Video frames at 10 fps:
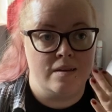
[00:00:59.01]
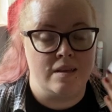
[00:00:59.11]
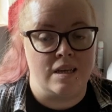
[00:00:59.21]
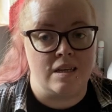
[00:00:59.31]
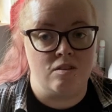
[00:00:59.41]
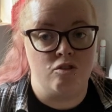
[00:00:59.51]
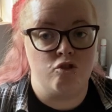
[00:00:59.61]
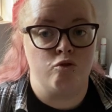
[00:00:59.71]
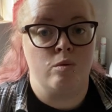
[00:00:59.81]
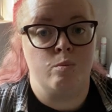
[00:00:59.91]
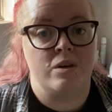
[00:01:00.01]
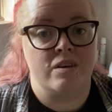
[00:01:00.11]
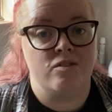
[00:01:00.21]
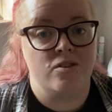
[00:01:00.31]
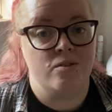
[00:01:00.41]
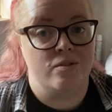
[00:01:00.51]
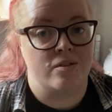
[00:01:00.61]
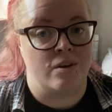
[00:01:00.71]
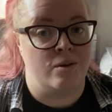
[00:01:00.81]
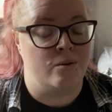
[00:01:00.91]
the usual one we go to,
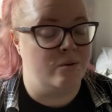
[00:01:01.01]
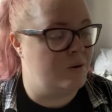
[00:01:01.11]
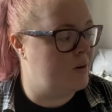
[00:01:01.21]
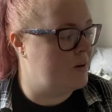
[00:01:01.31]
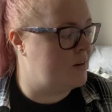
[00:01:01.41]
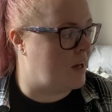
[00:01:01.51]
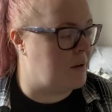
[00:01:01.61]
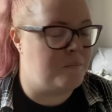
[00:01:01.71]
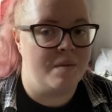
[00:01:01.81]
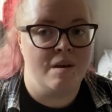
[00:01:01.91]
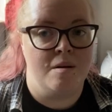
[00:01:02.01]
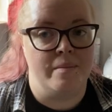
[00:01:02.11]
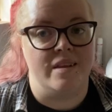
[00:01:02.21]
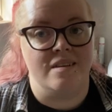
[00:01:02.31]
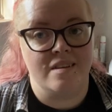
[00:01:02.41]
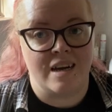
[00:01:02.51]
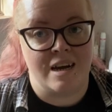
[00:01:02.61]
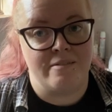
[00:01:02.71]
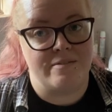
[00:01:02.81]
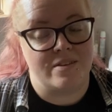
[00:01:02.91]
so yeah. But they did
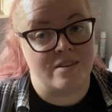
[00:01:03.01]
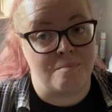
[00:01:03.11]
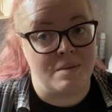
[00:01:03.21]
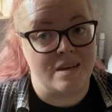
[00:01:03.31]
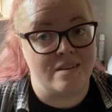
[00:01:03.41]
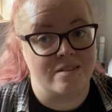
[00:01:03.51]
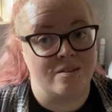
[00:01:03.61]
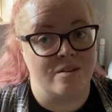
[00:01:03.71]
have some bits